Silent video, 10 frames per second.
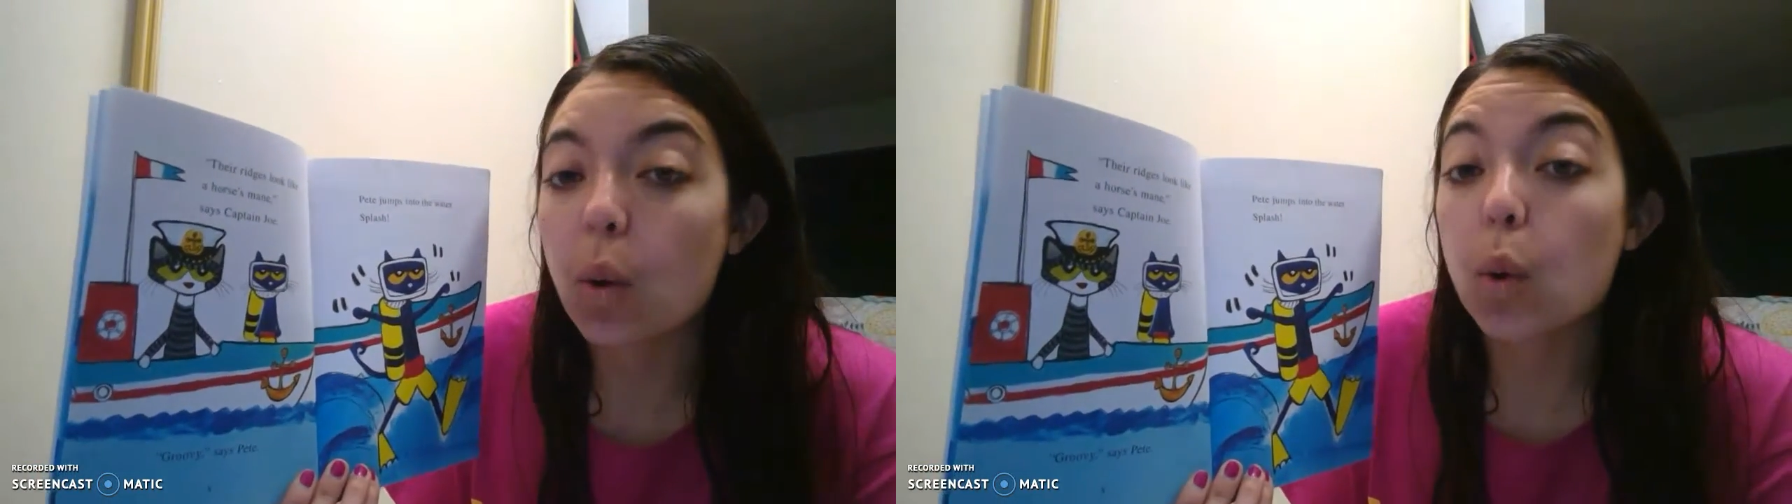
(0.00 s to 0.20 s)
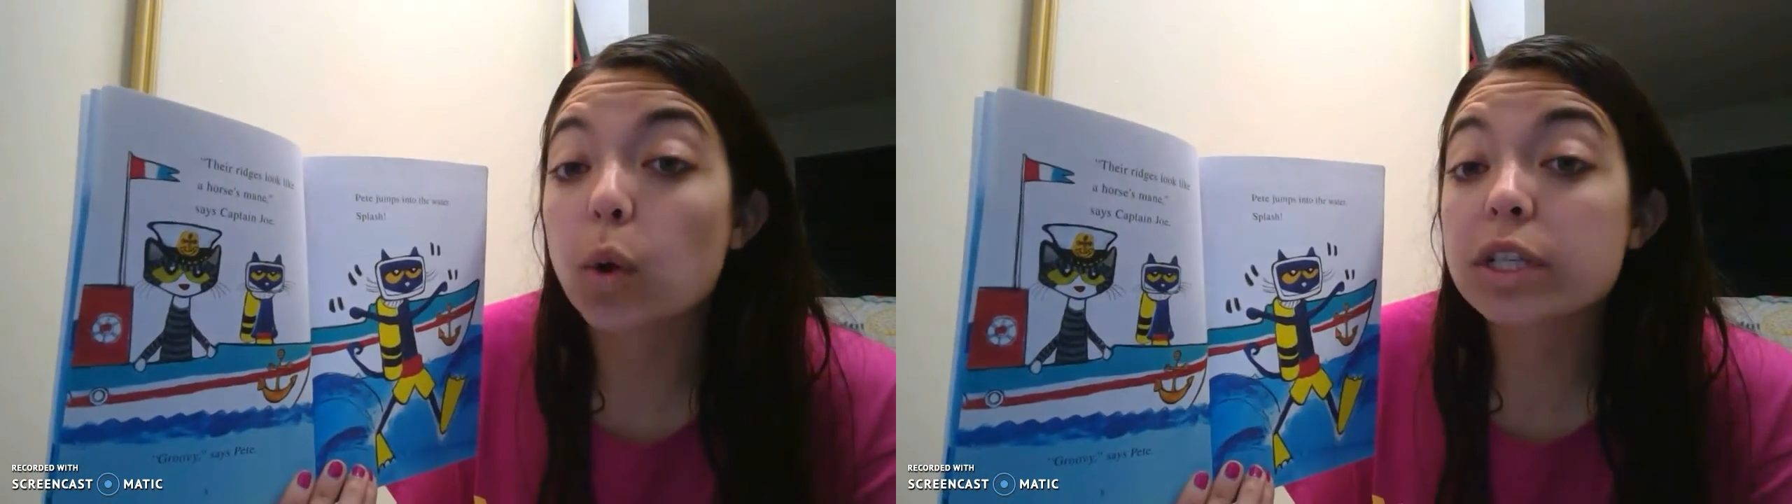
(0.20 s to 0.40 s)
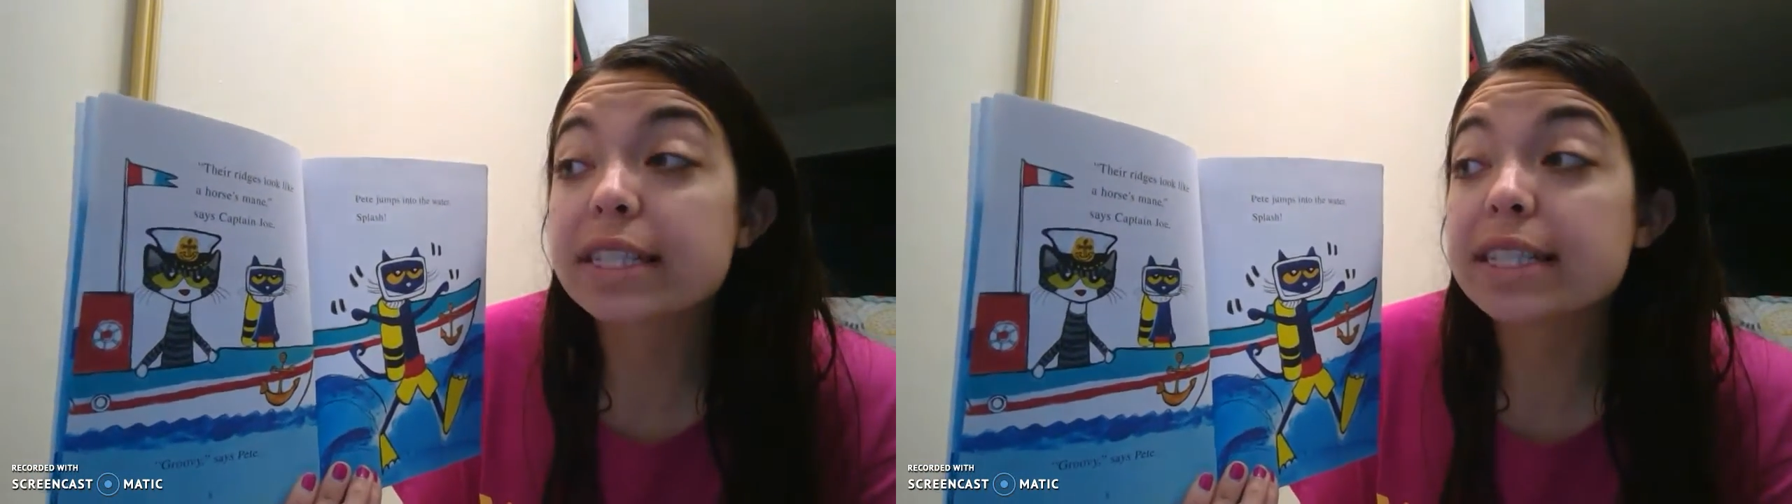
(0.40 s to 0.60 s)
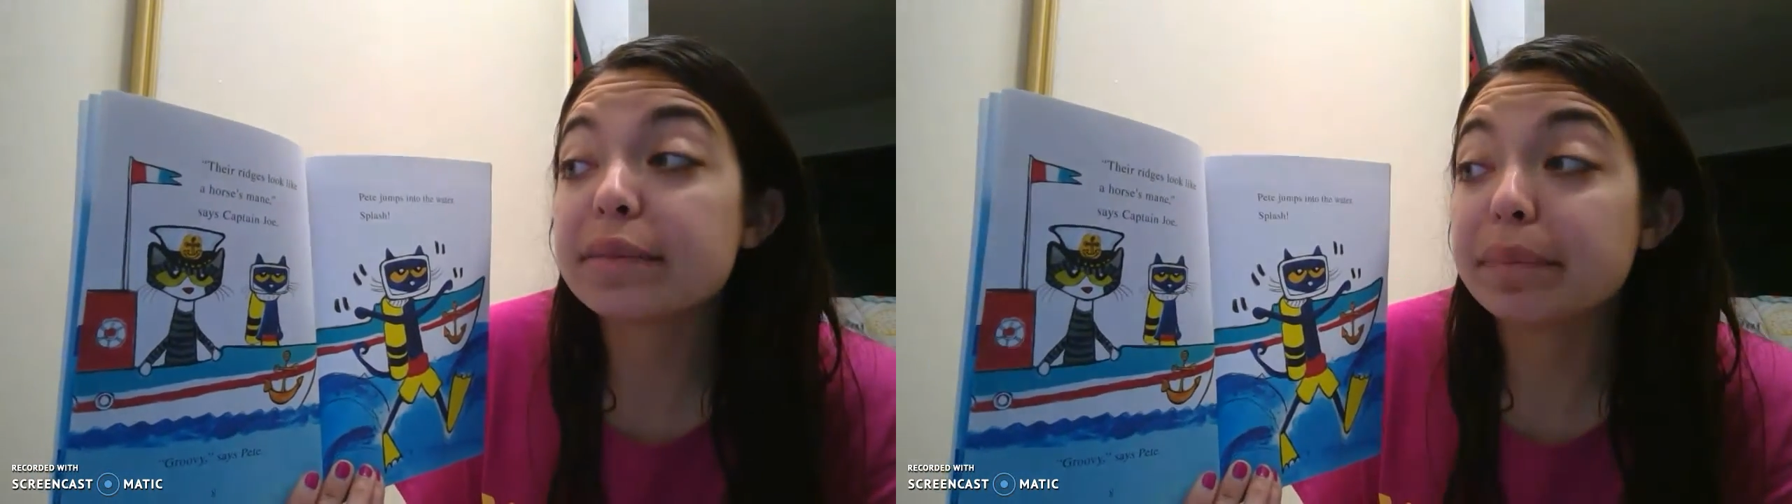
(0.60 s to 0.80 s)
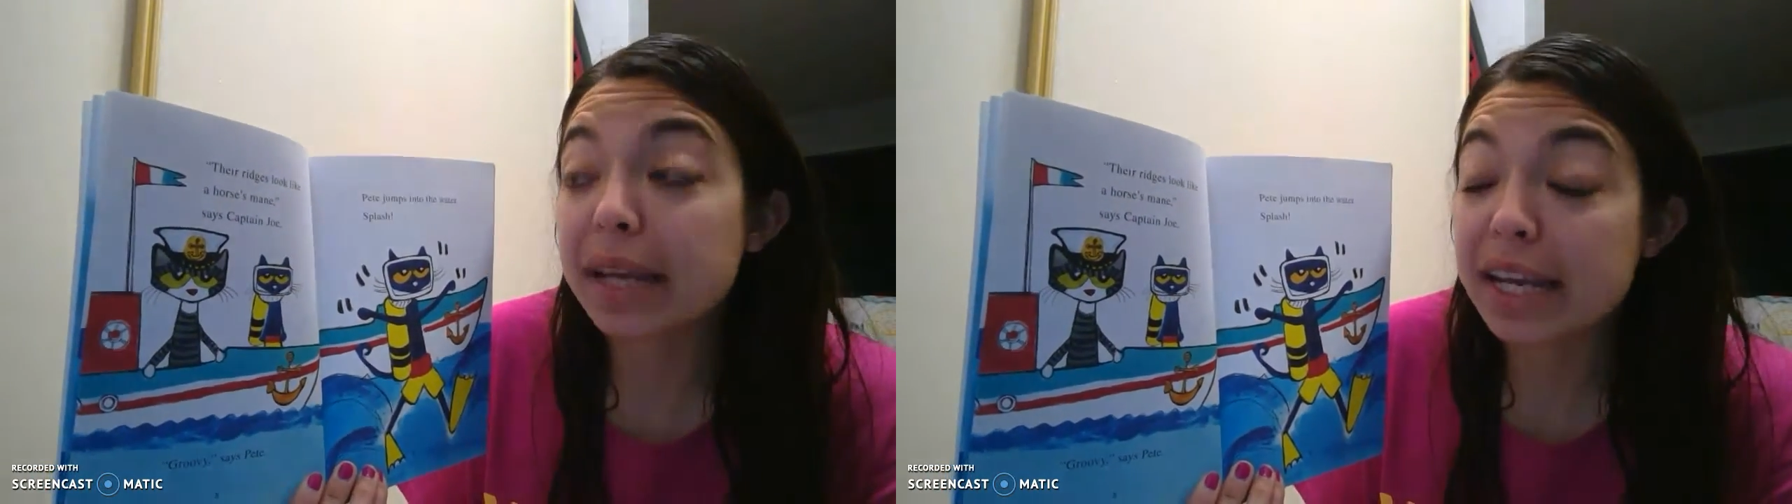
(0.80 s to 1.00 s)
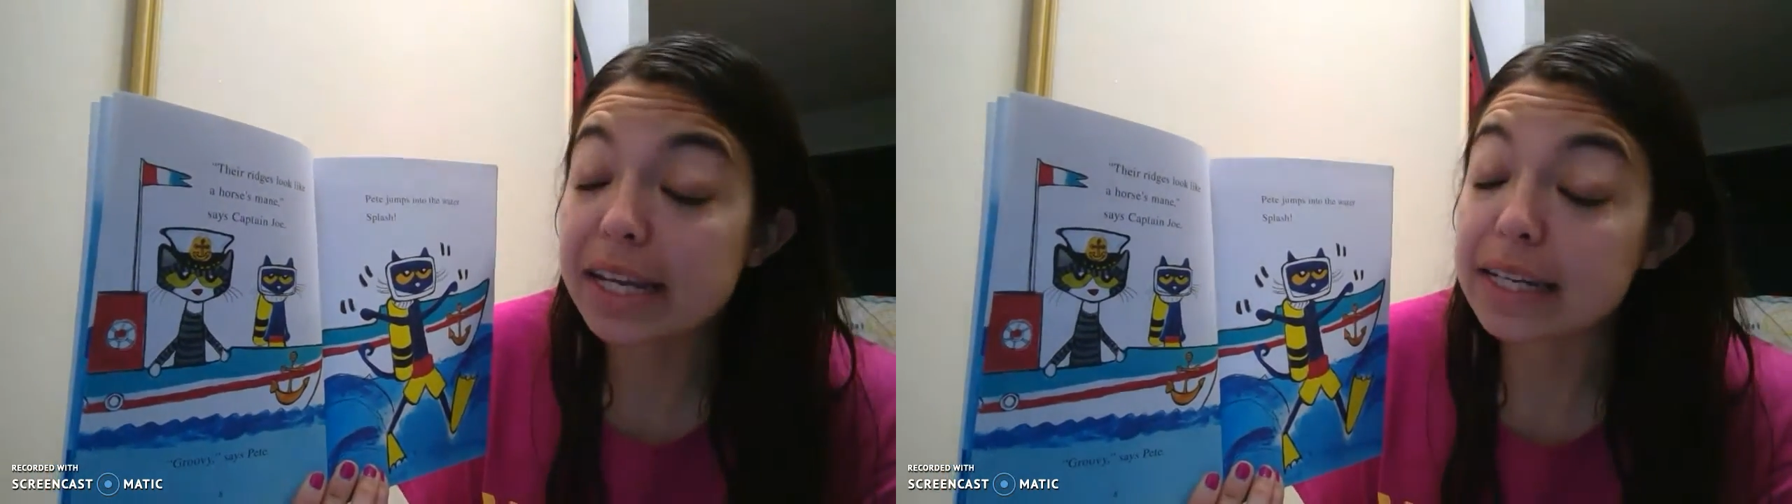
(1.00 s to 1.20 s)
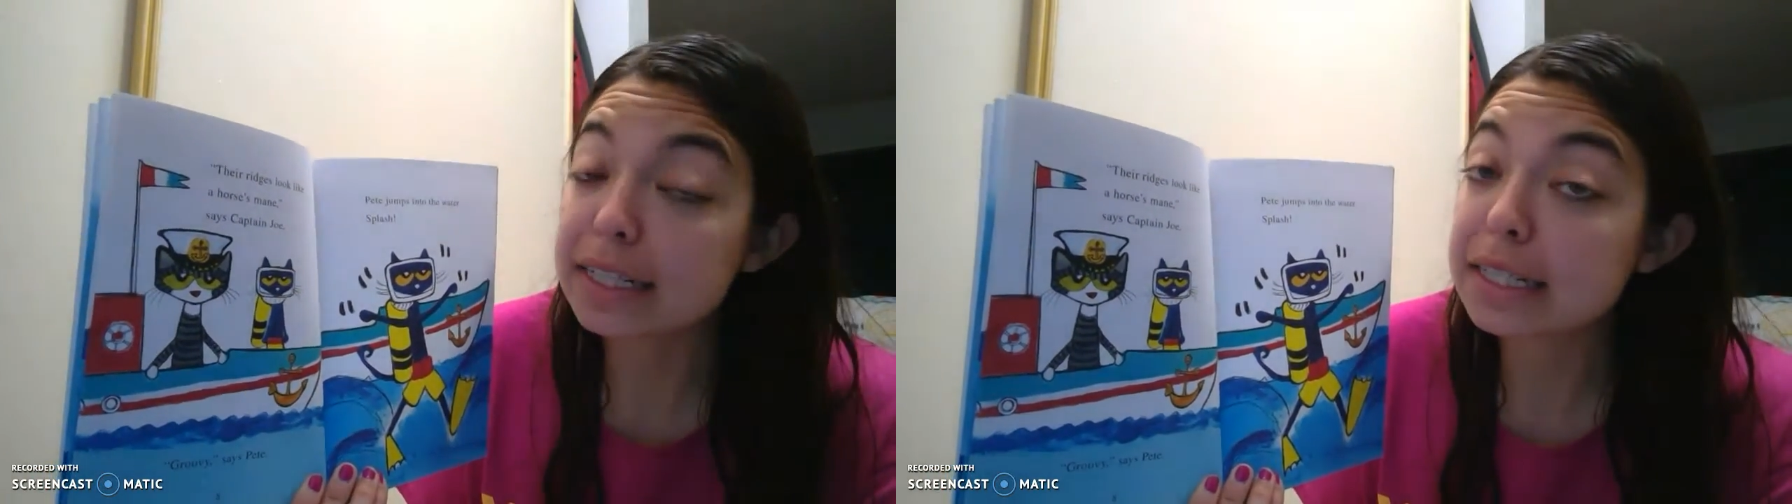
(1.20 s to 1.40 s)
horse's mane,